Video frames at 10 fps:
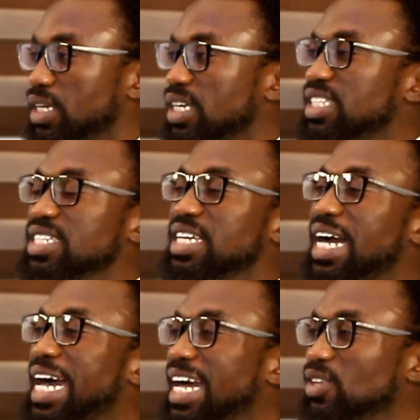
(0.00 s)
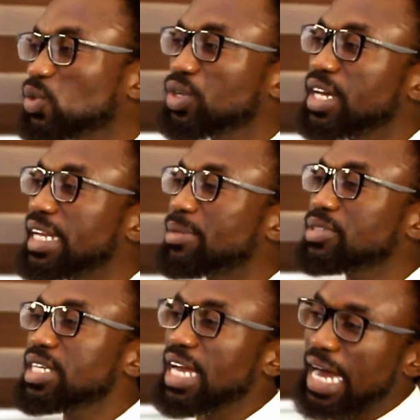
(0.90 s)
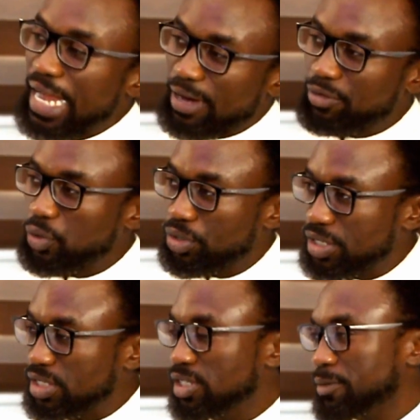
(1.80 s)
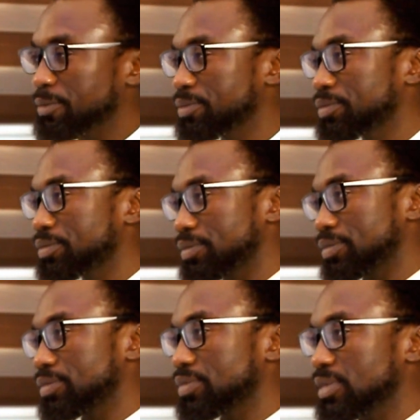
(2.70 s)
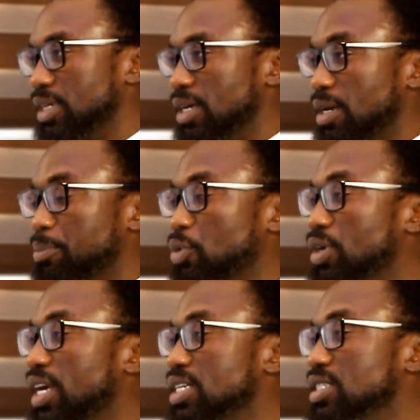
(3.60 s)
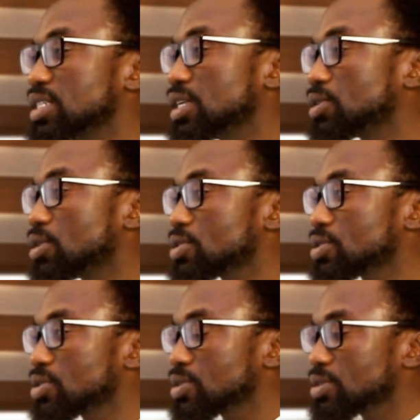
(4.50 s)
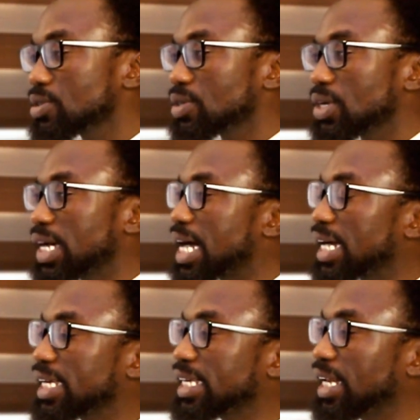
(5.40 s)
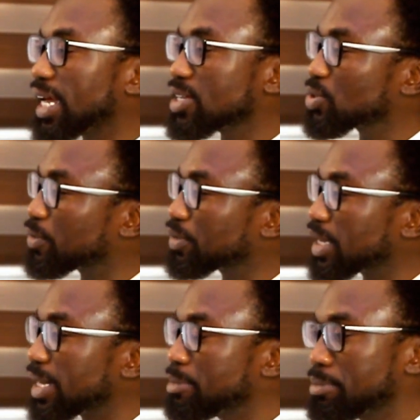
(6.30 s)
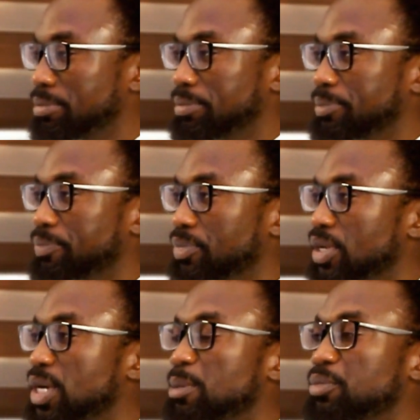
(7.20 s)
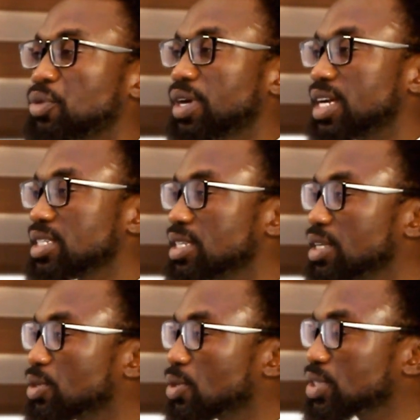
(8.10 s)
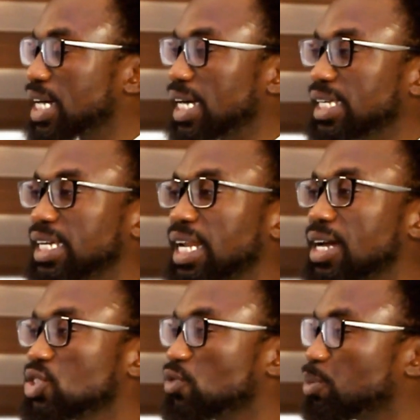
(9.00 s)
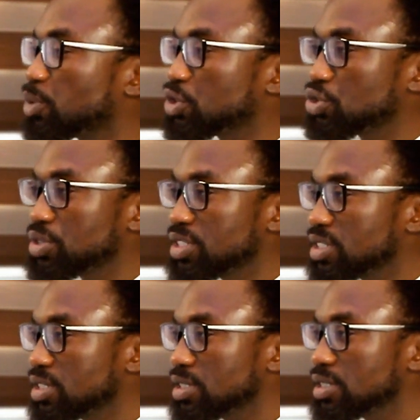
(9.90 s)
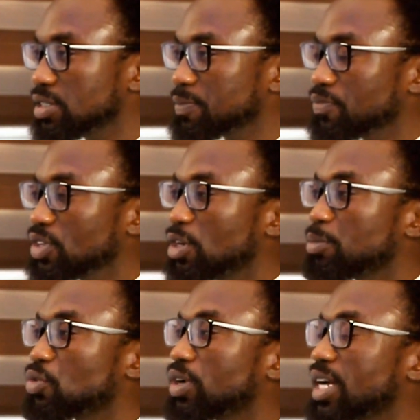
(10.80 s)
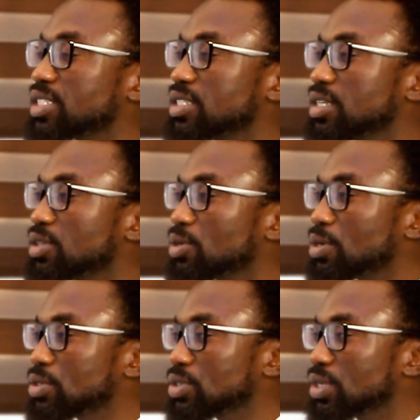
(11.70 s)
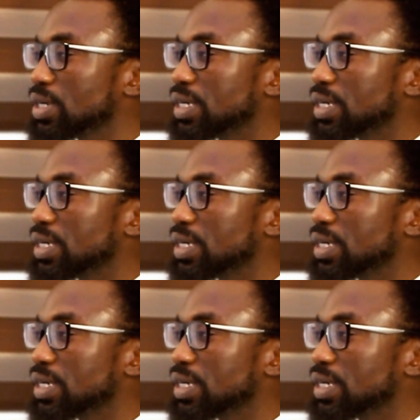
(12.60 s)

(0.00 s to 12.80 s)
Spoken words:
It is hard to hear them say, I have done it. Procrastinators are killers of time. Procrastinators are killers of opportunities. Procrastinators